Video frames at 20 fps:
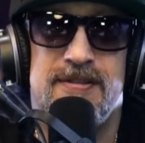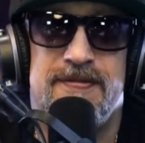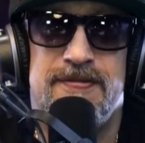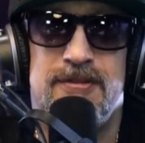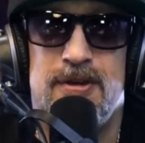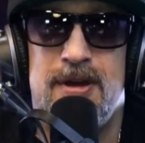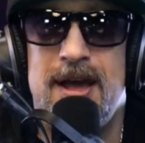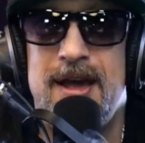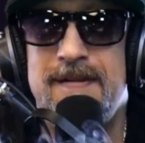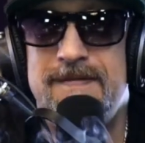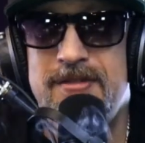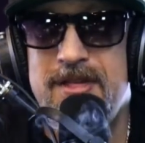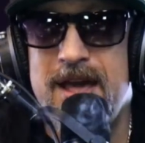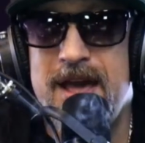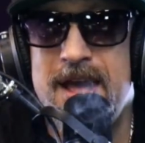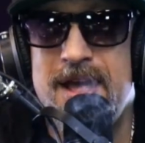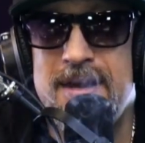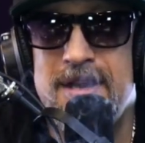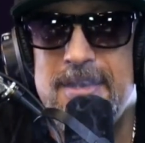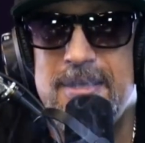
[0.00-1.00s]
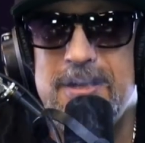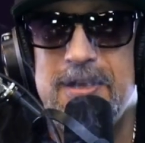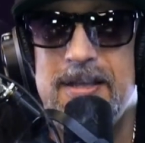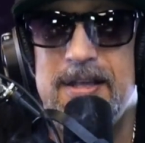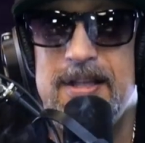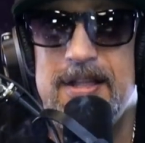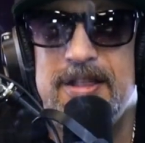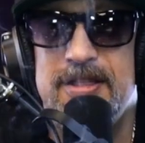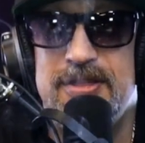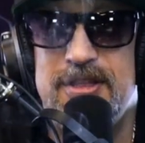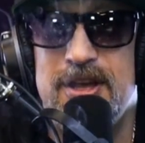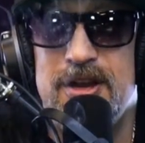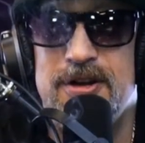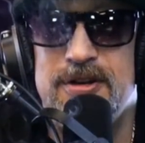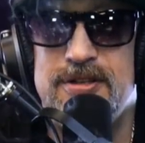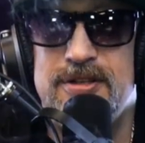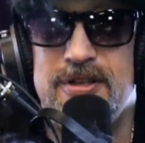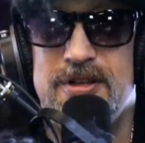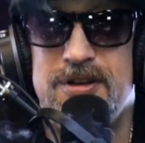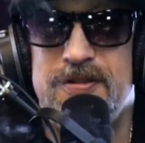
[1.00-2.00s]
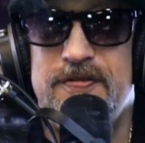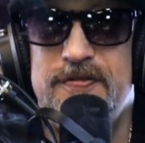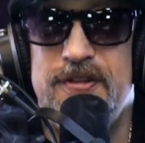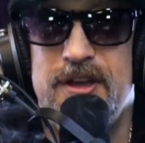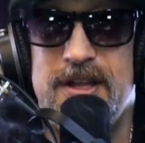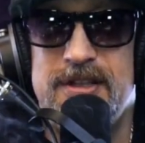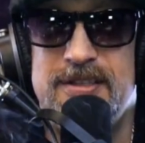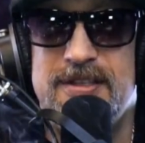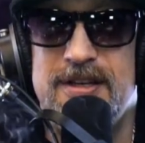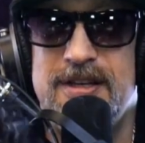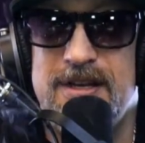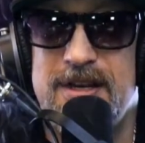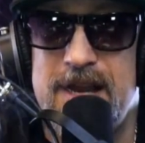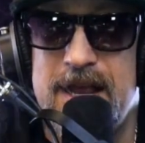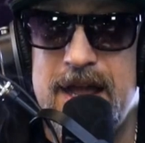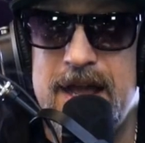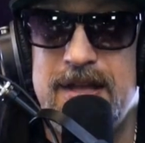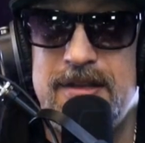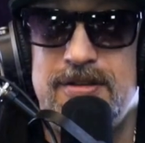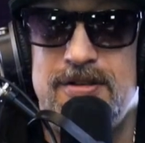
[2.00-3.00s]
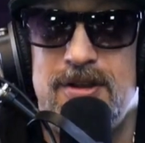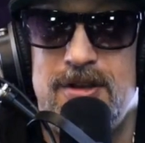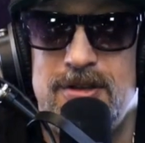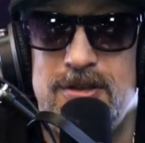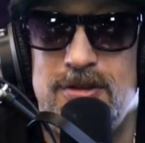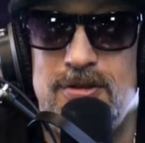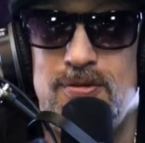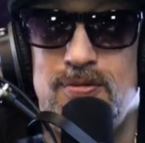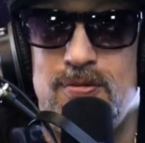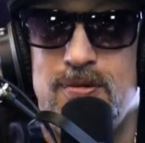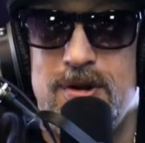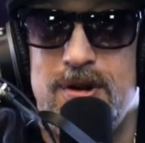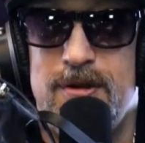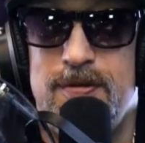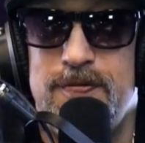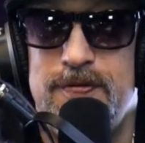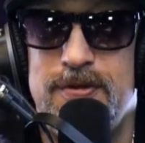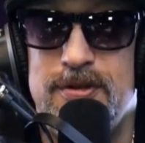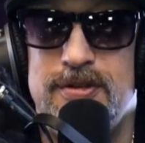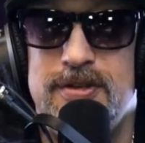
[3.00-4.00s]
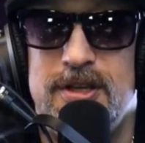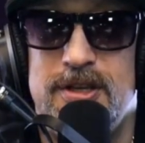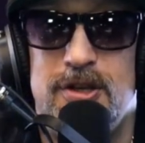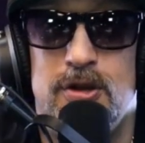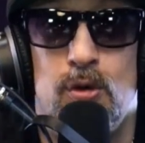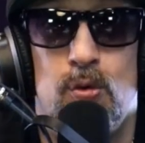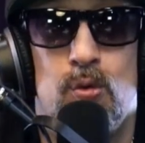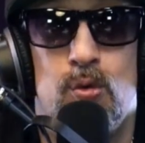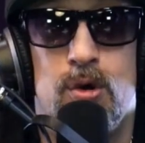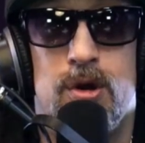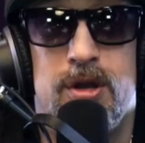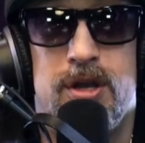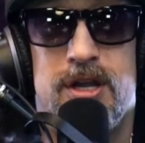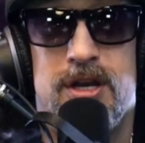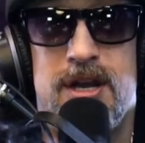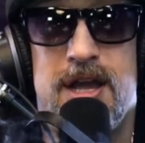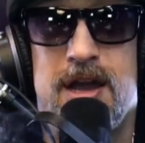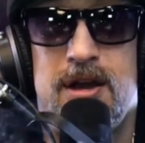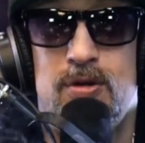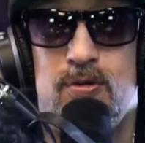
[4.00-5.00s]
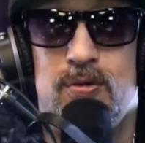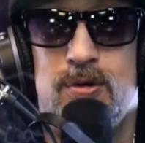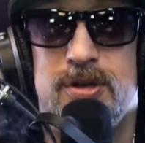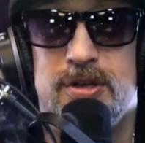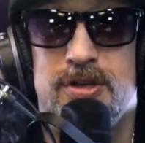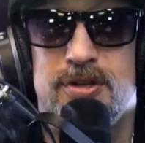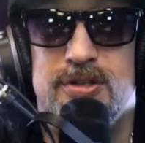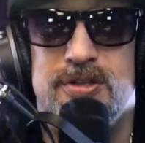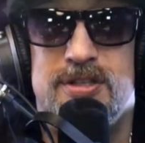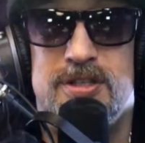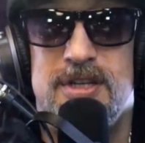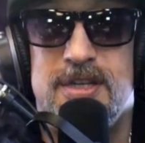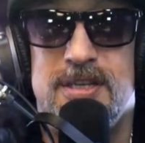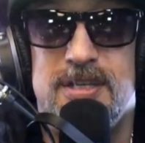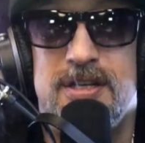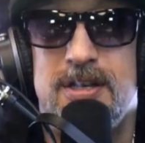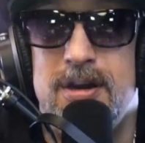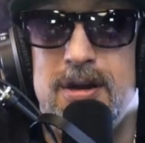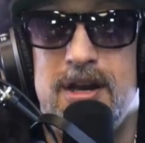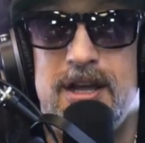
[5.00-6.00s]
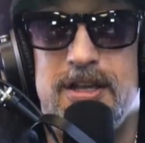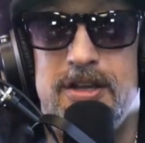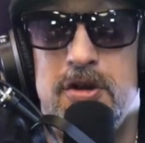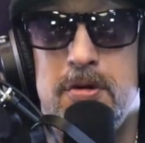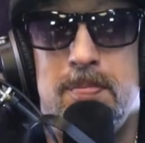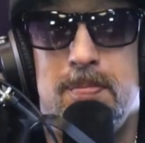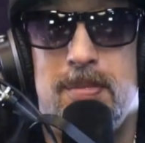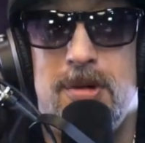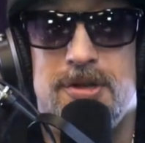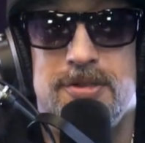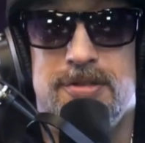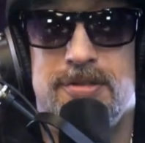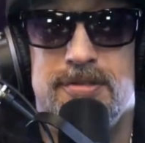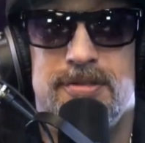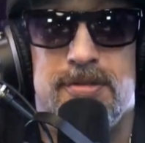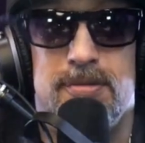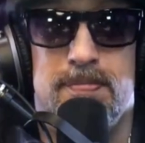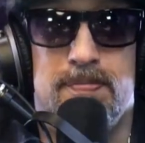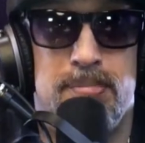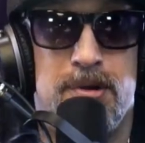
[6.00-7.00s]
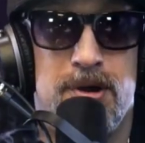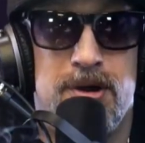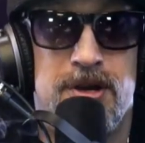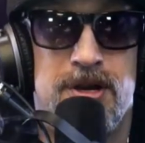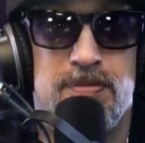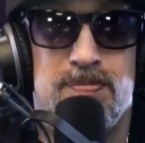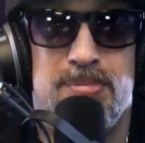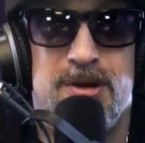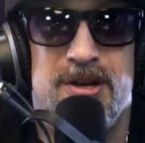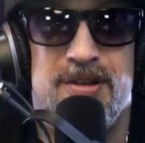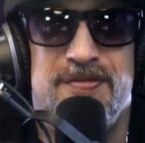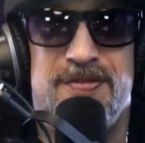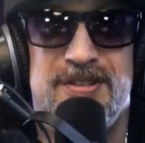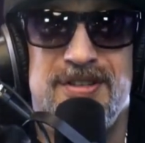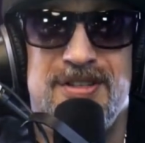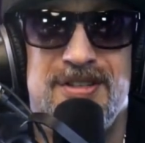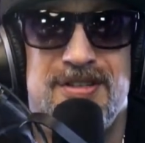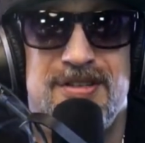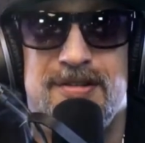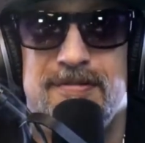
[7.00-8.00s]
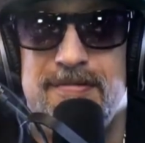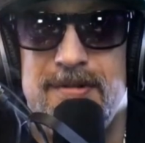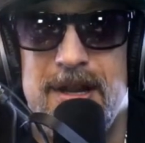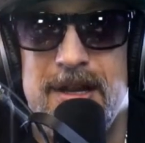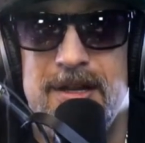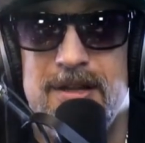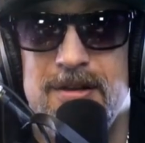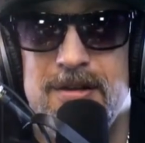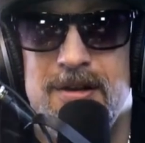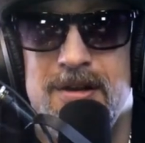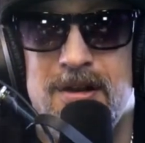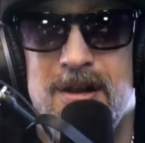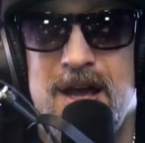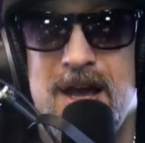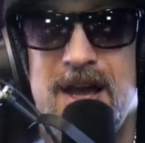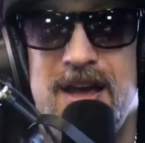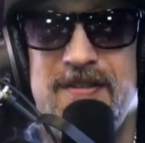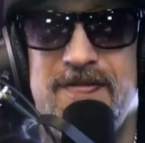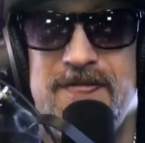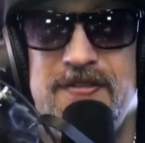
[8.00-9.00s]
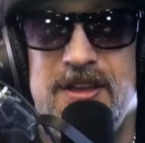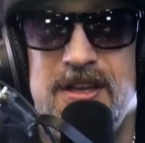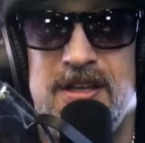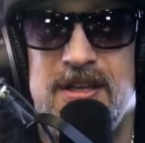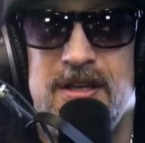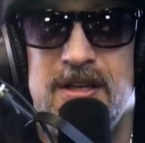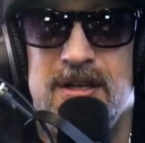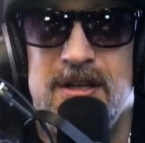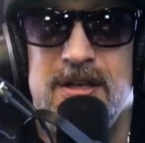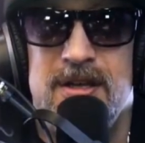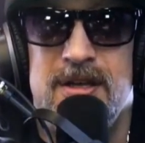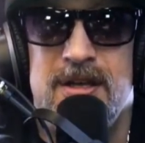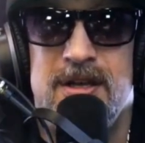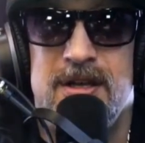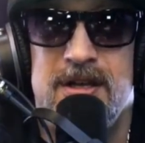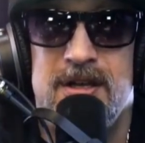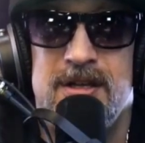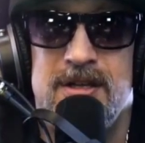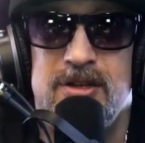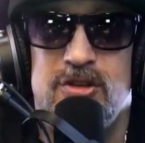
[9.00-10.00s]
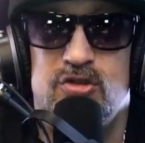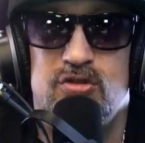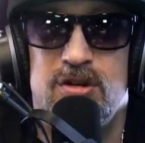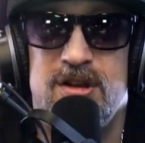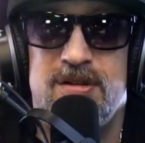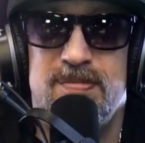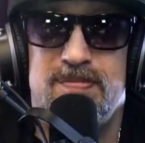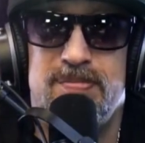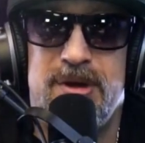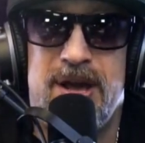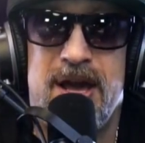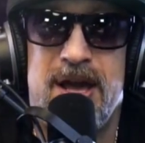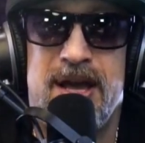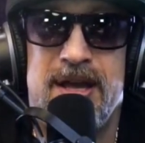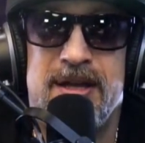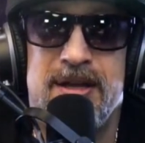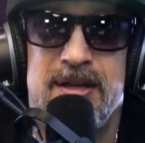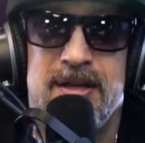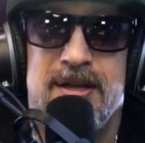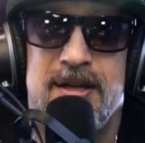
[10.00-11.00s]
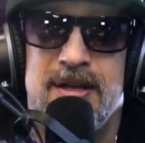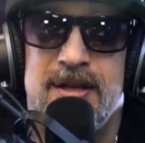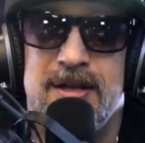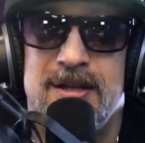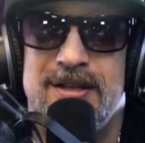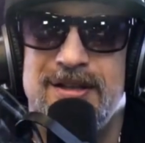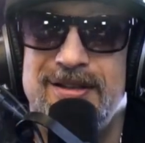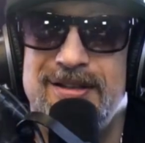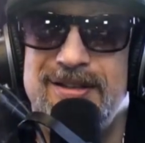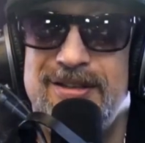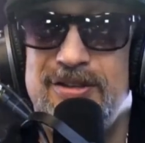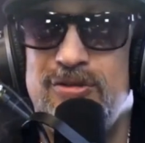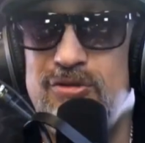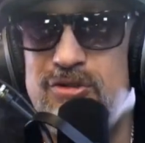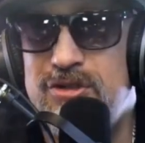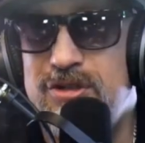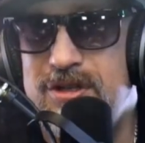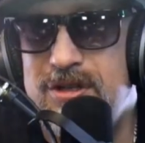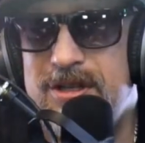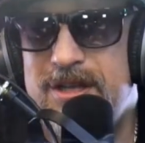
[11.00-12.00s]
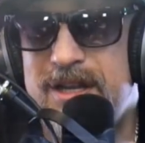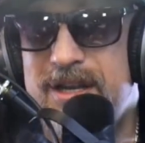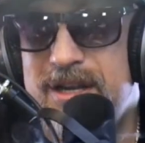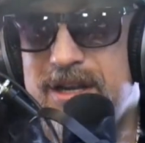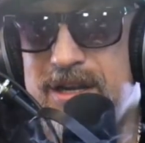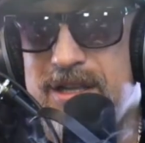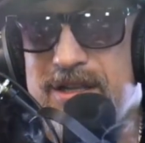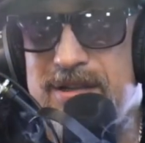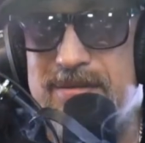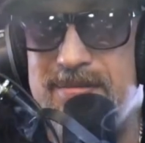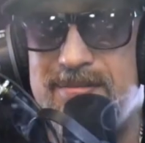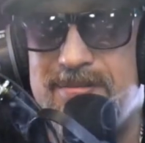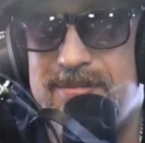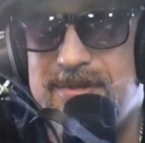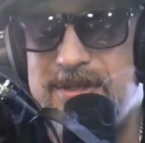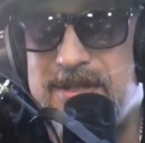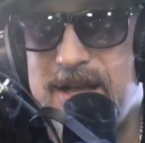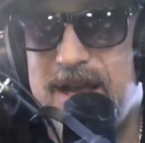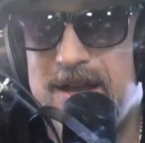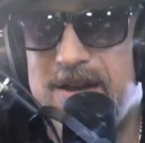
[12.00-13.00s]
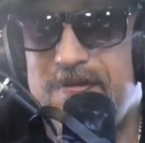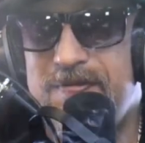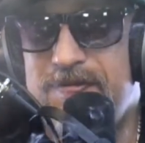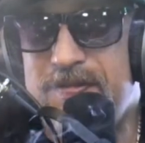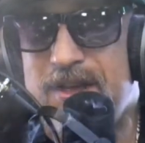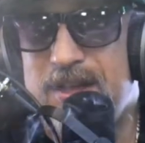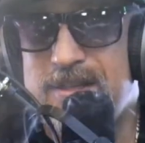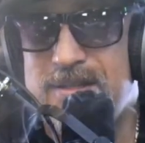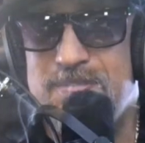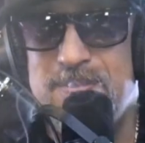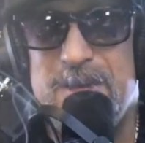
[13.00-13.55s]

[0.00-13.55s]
If you have that, there's an effect that it has on you where it feels like you're working out while you're sitting there, like your muscles are burning. But if it's just a regular I V drip bag, you shouldn't get any side effects.